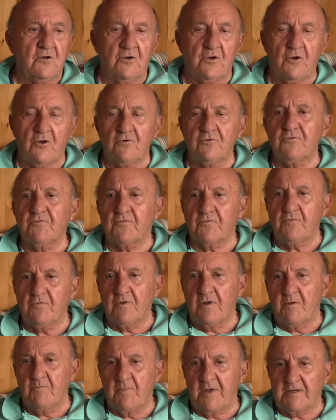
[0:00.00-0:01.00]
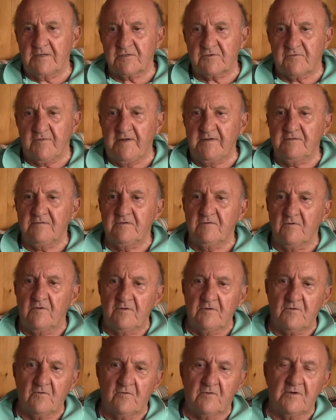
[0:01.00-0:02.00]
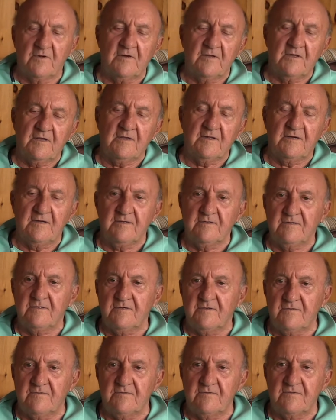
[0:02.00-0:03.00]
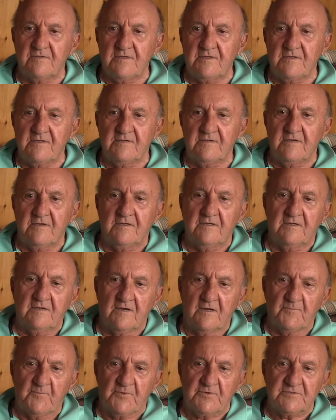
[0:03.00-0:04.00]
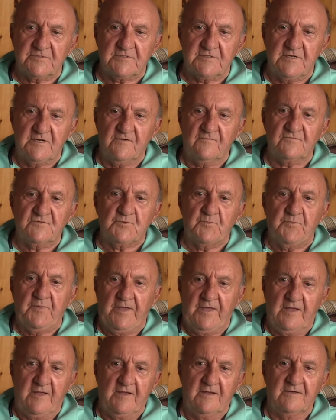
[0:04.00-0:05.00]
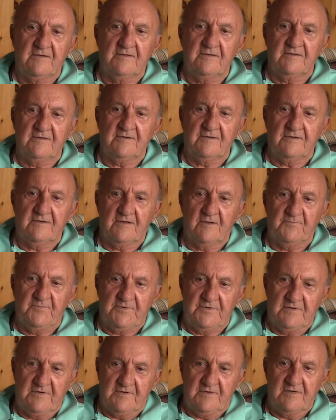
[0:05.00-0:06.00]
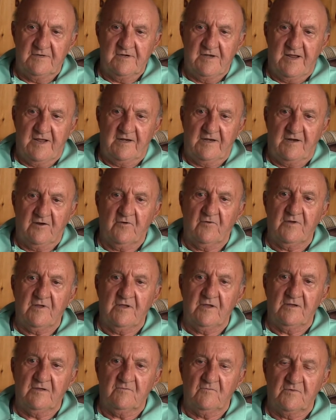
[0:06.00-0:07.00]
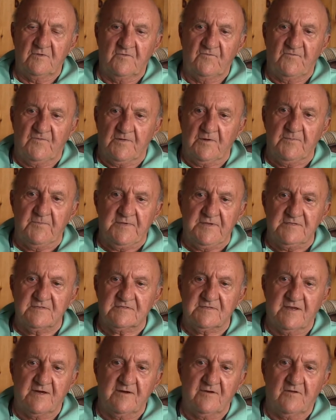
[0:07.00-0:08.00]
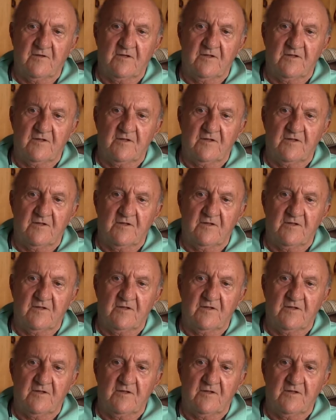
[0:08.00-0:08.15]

go through Lombok Strait to, in order to get into the upper sea of Japan and up in, in that area where the Philippines are and